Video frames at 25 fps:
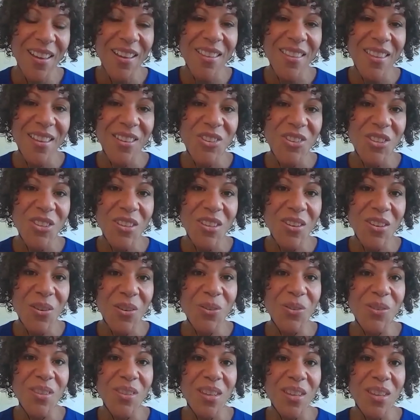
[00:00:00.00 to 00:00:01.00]
that she
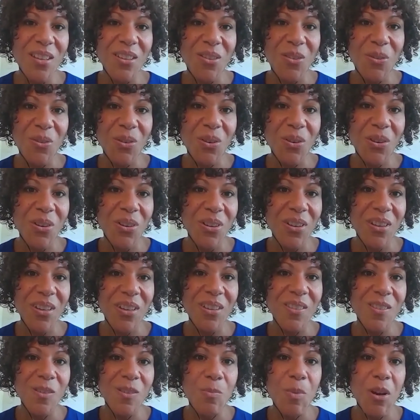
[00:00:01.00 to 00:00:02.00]
knows that you're a
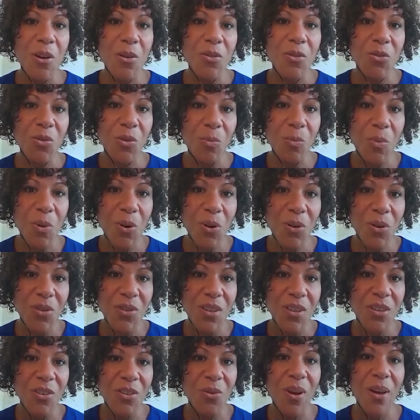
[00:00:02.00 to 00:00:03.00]
spiritual
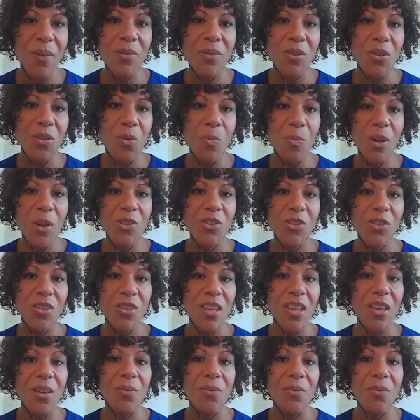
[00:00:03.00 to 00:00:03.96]
person, you have so much to give